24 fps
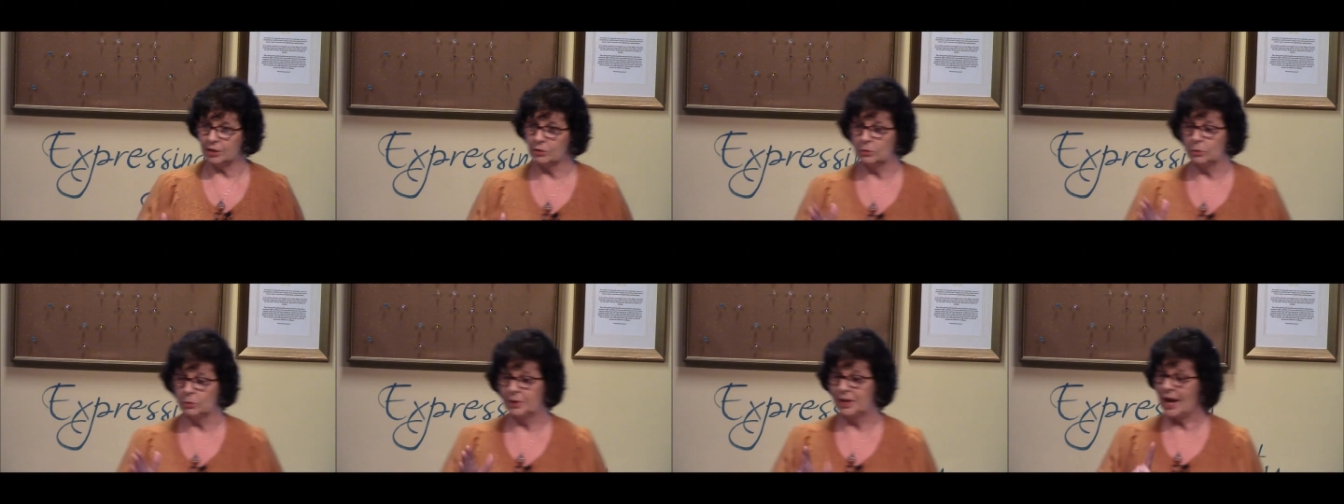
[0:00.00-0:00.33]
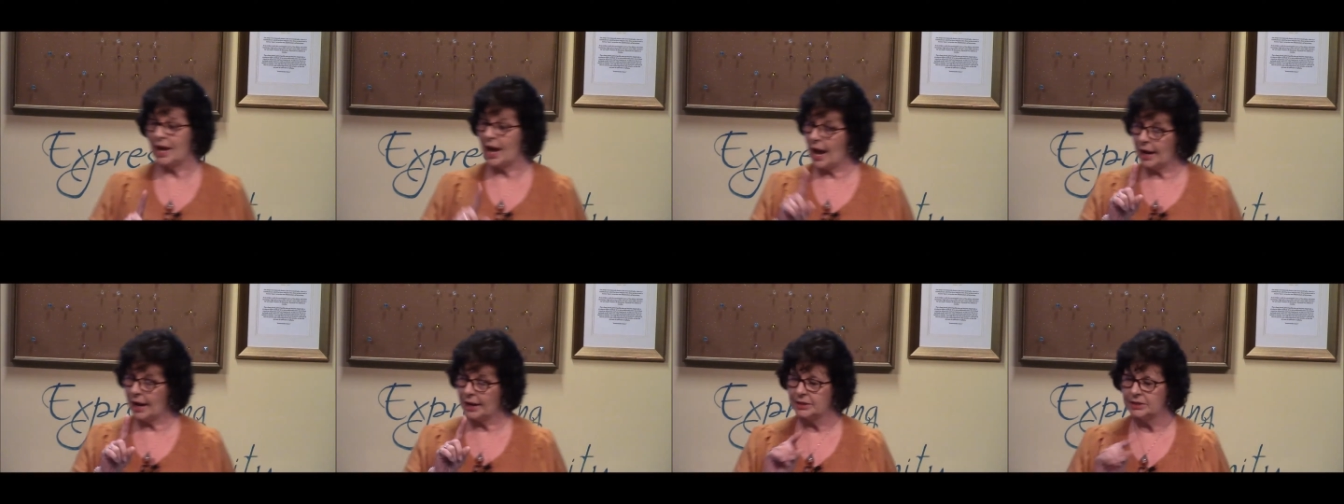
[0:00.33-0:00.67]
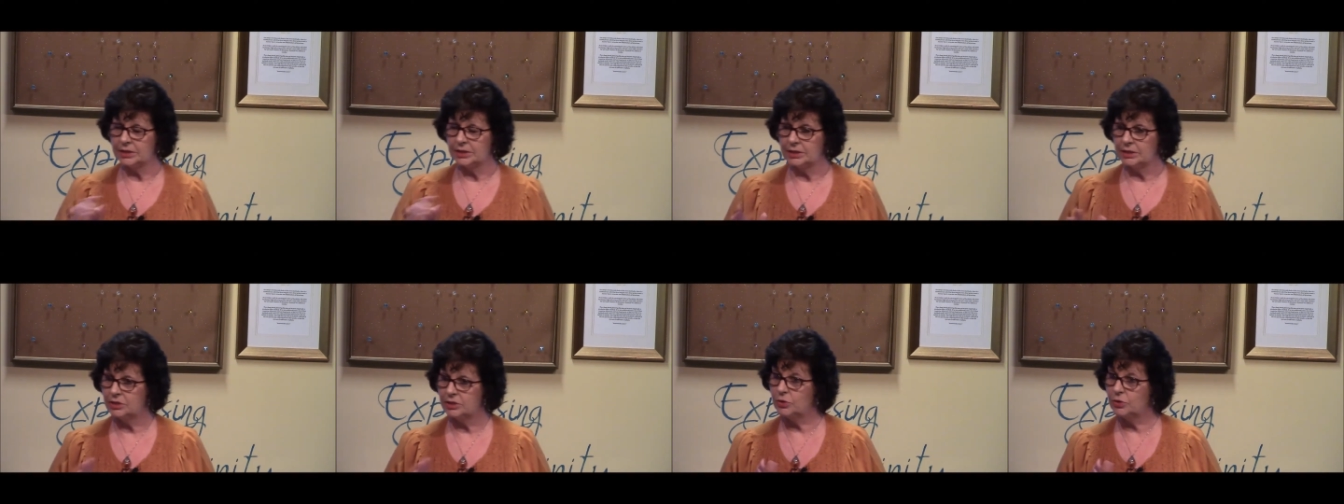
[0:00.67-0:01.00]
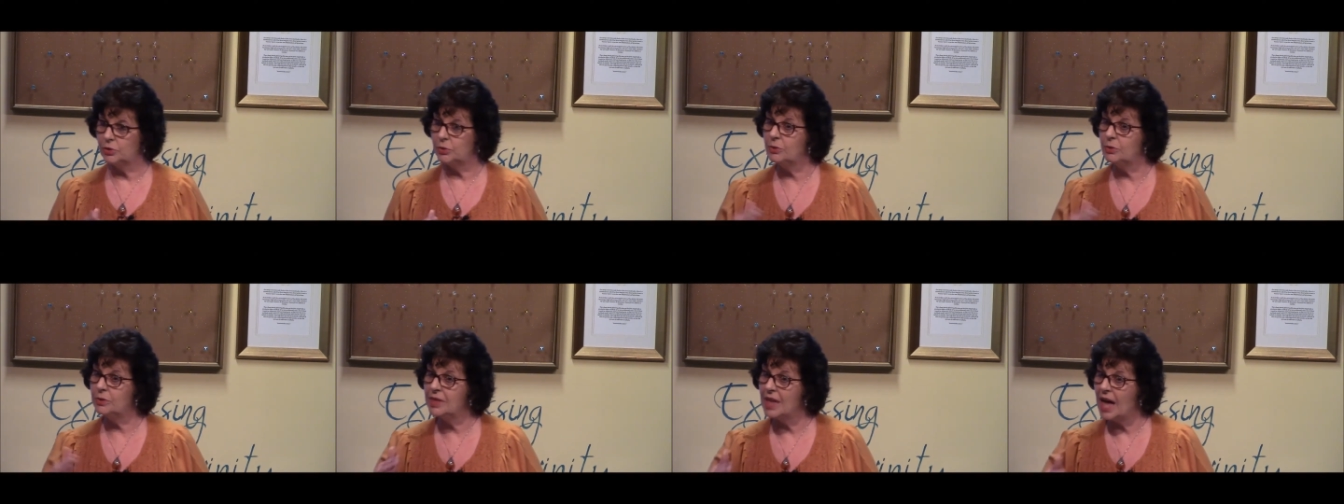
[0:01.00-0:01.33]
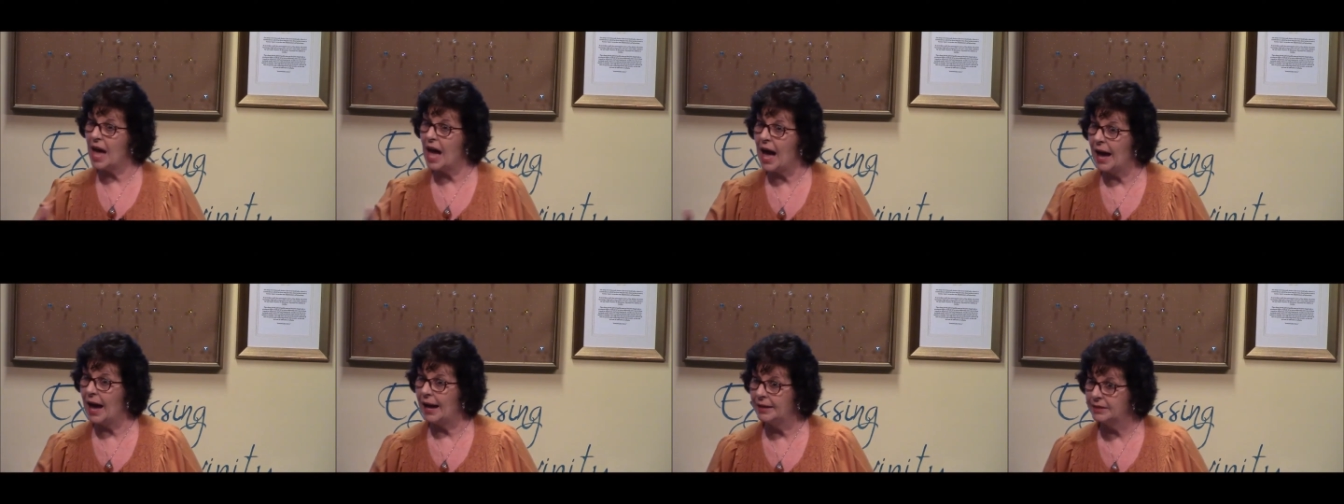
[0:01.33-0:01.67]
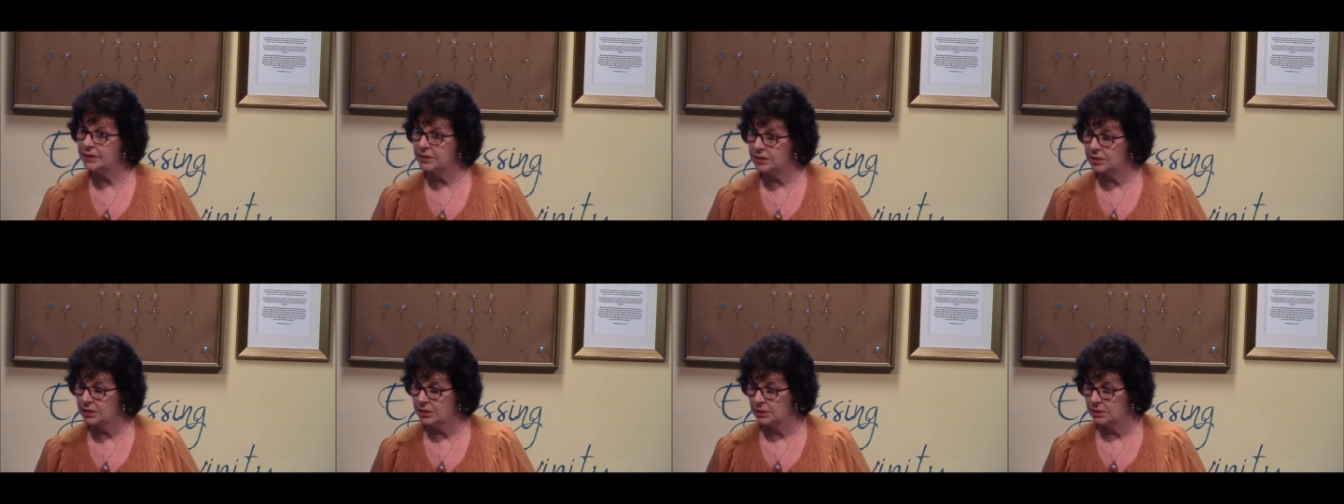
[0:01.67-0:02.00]
or reacting to
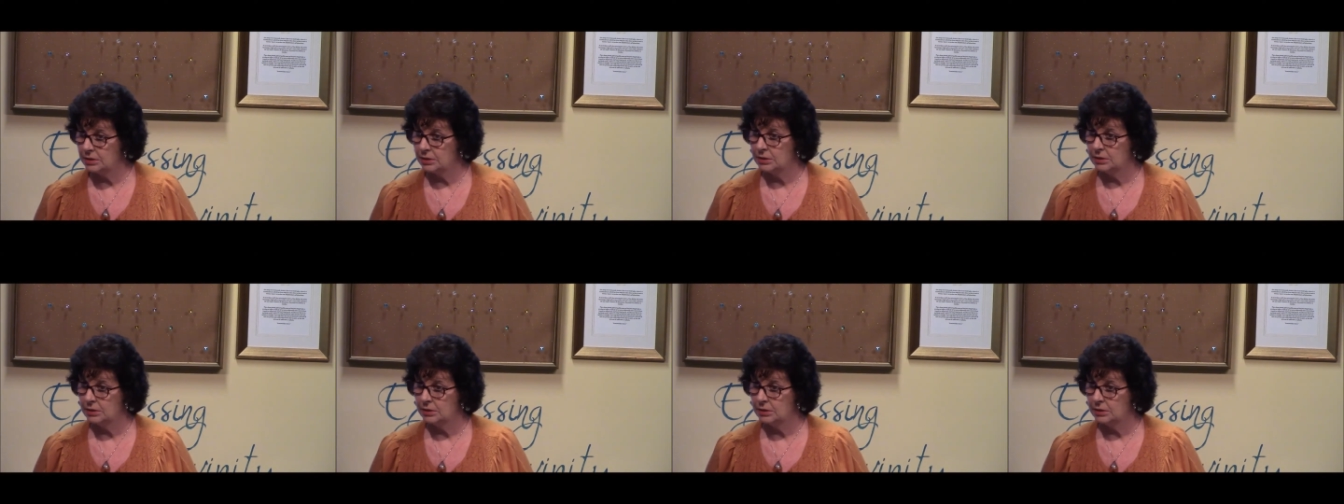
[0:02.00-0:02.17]
that,